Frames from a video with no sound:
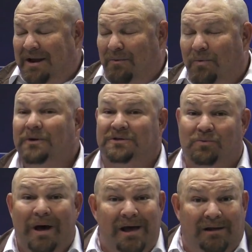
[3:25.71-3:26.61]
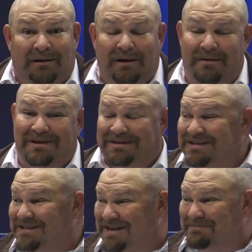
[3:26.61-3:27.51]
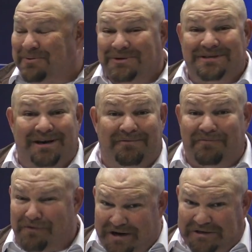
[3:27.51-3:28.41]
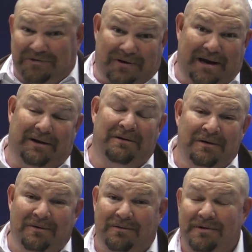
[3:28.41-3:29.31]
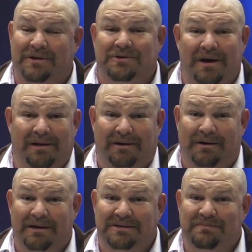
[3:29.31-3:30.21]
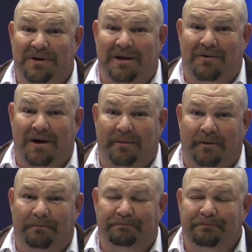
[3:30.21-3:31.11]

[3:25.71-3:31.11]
it works well. I mean, this thing pulls like a freight train with a trailer. It's pretty incredible.